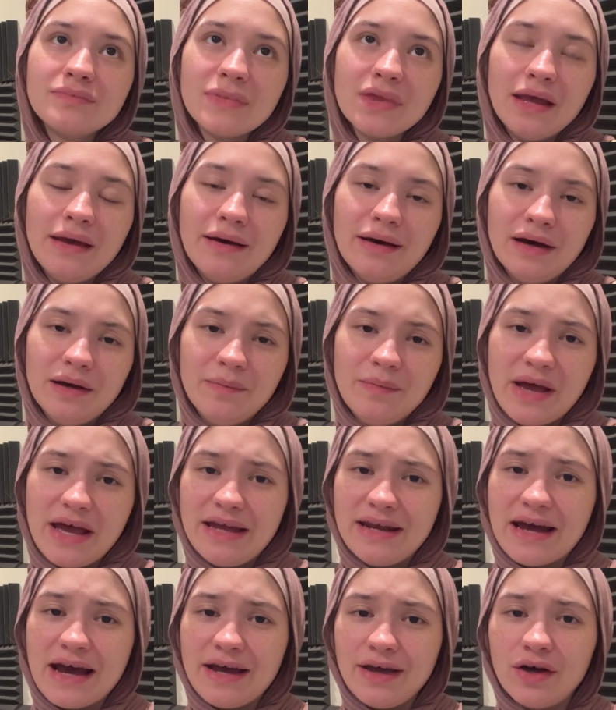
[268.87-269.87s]

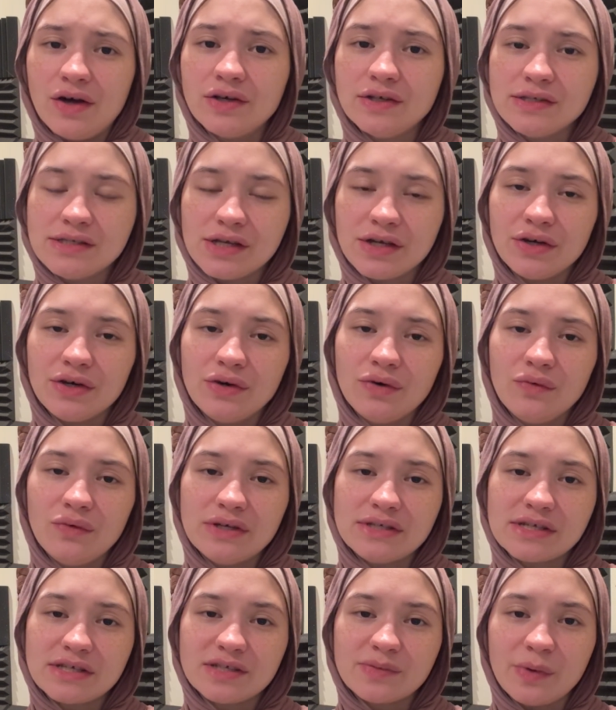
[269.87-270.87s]
And I also
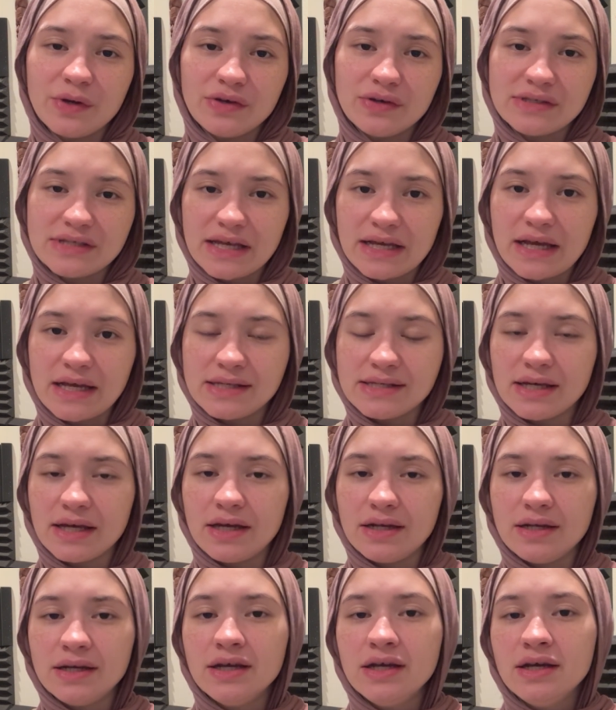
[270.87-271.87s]
was exposed, like I
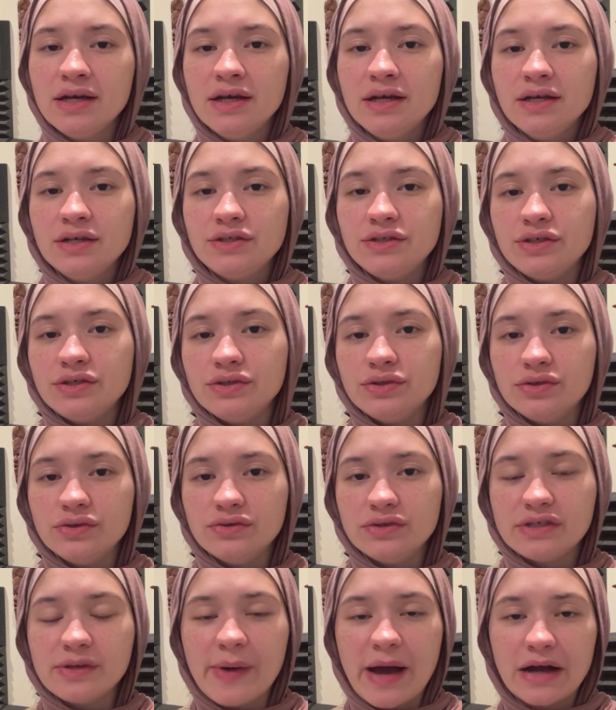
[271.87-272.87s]
said,
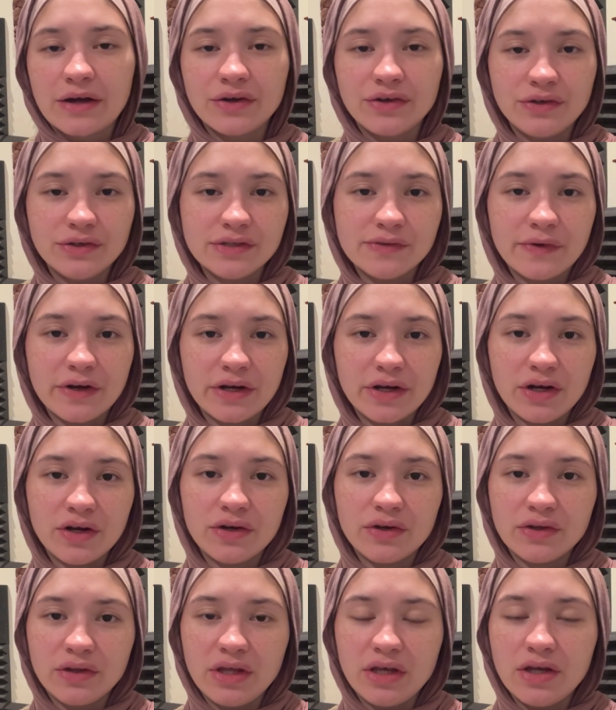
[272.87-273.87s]
to tobacco use very
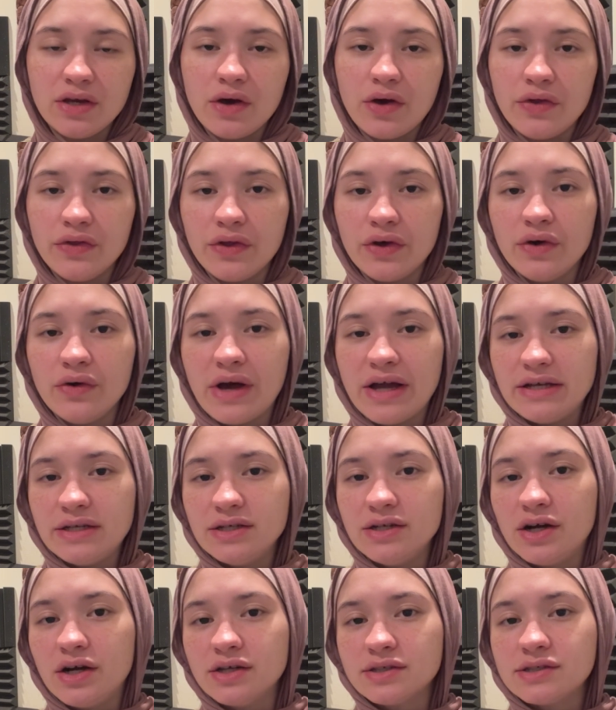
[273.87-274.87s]
early, although I
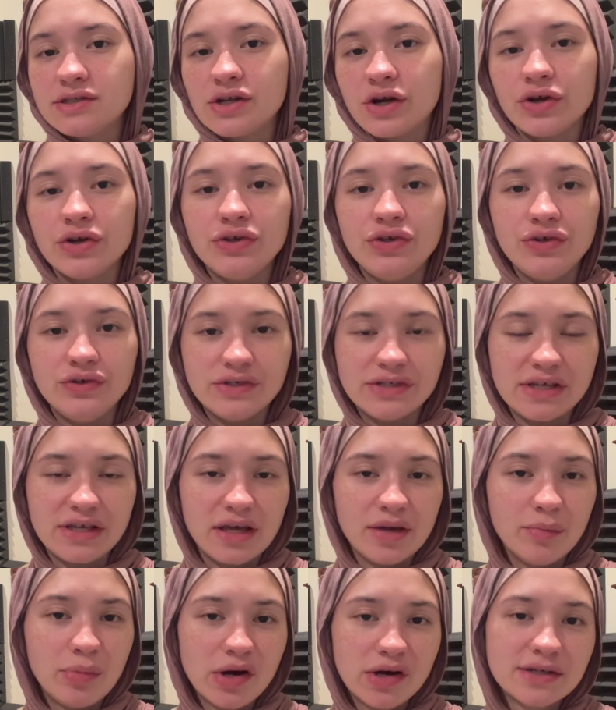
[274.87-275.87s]
did not start using
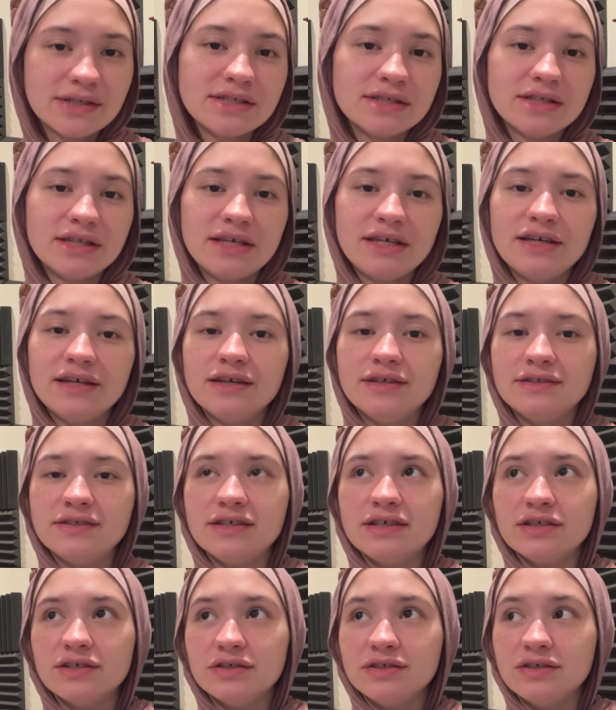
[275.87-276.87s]
it personally
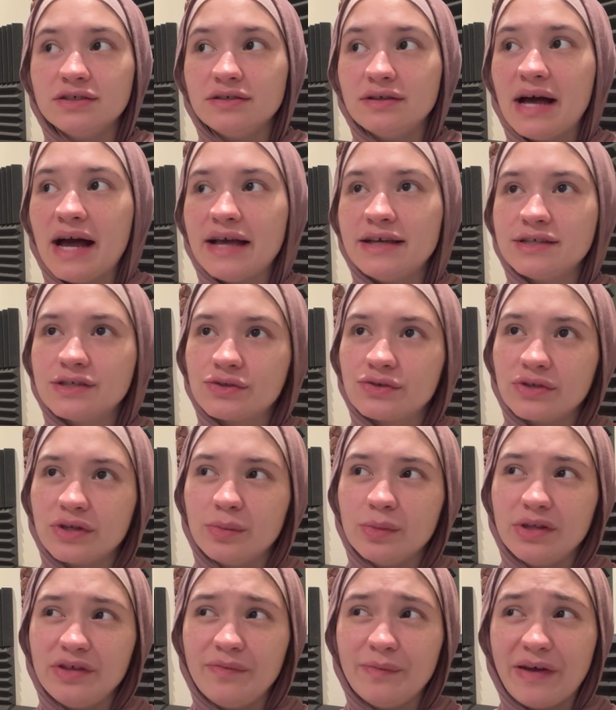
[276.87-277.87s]
until high school. I
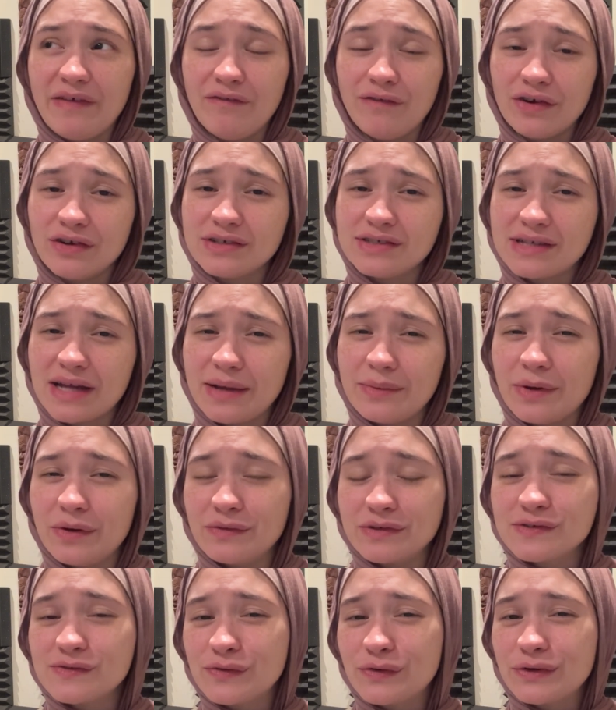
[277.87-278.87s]
believe my first time I
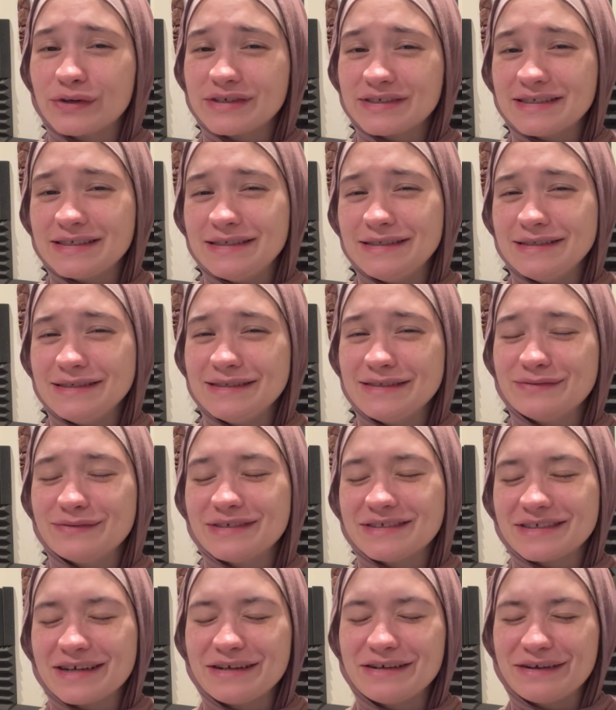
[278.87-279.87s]
was 14,
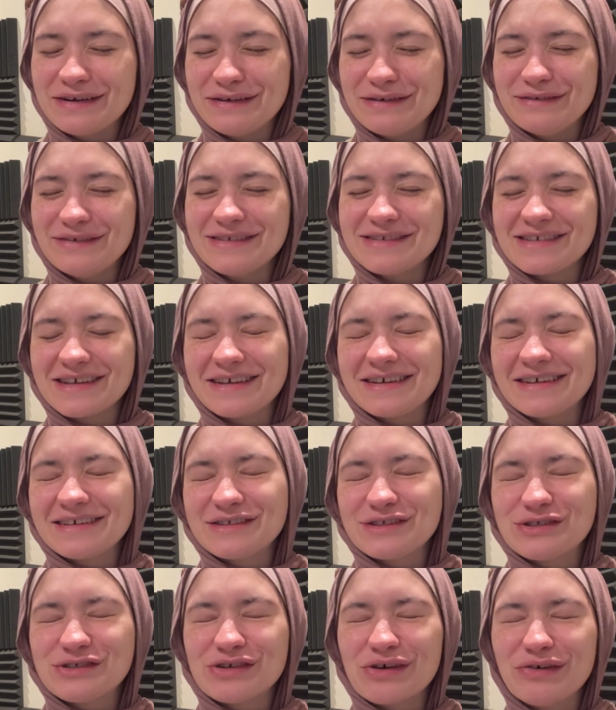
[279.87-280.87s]
which I know it's like,
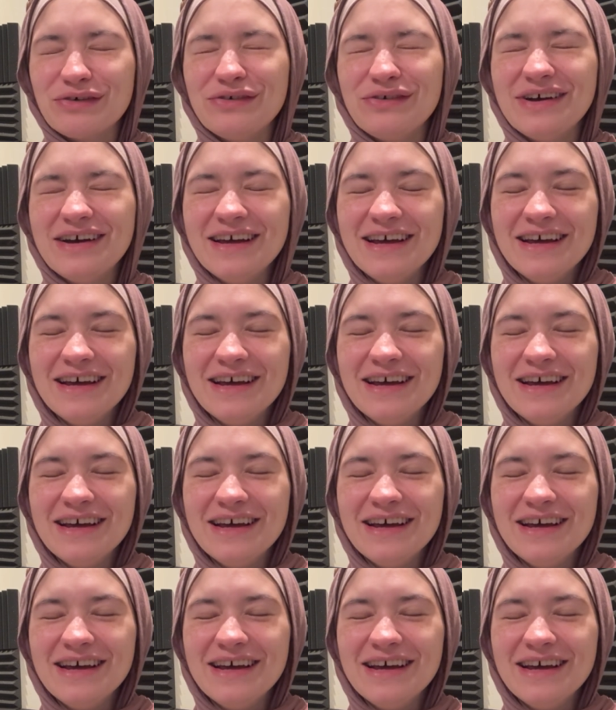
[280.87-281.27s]
it's so